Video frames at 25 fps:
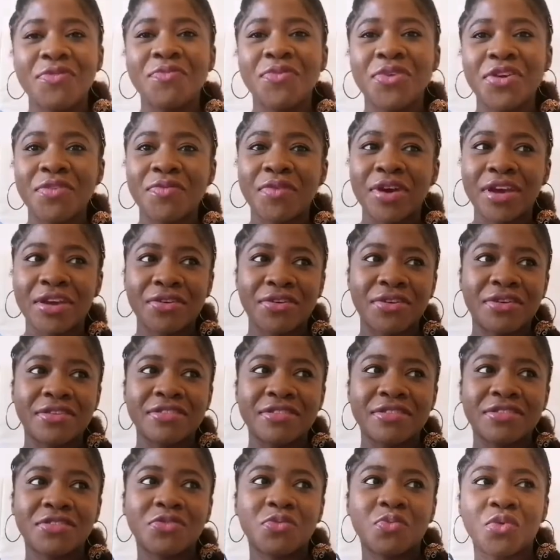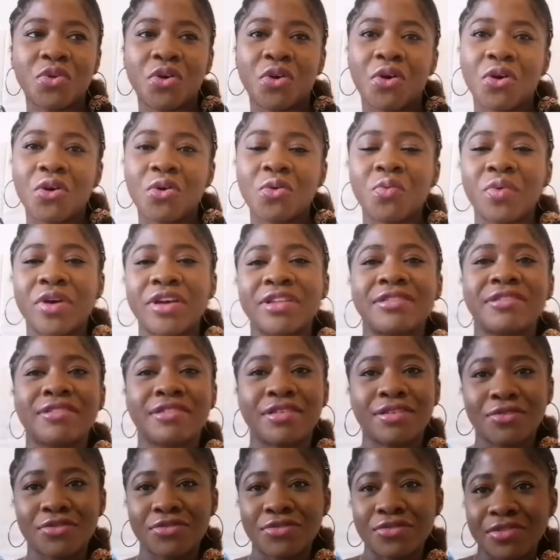me my cousins we all
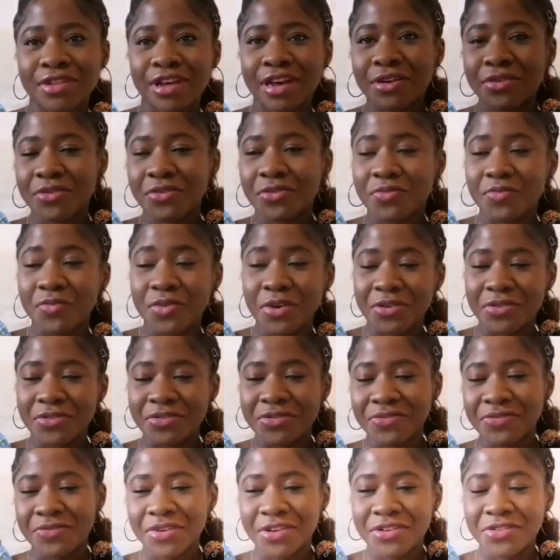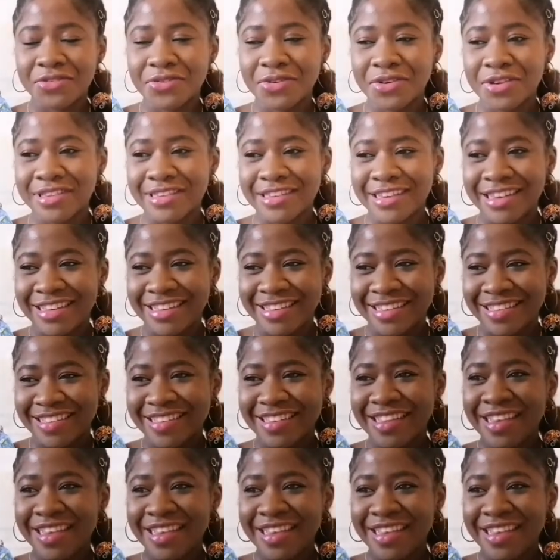went into that compound to fetch water